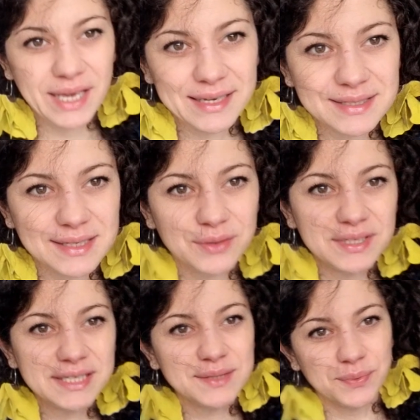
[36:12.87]
Okay, so
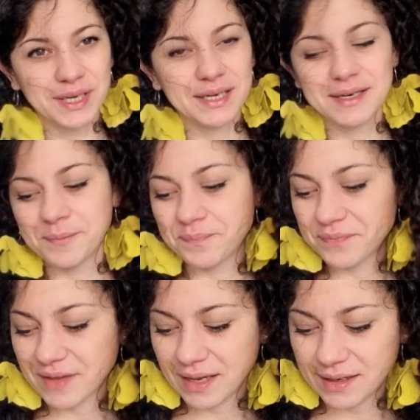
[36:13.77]
this week,
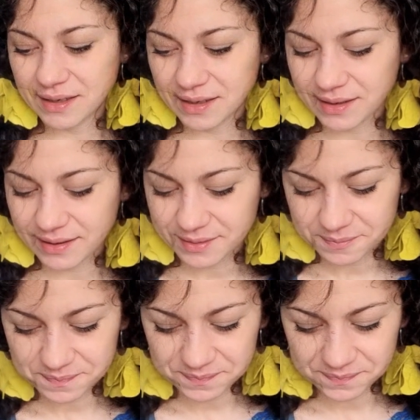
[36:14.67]

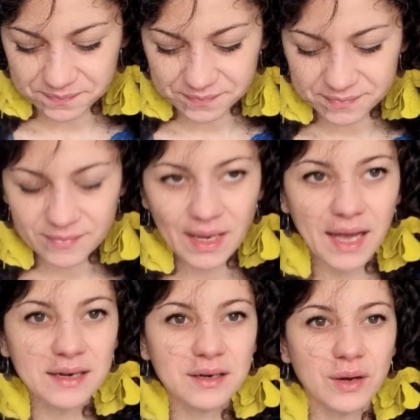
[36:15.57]

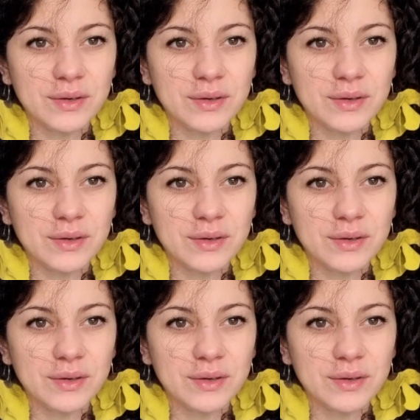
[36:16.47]
I don't know,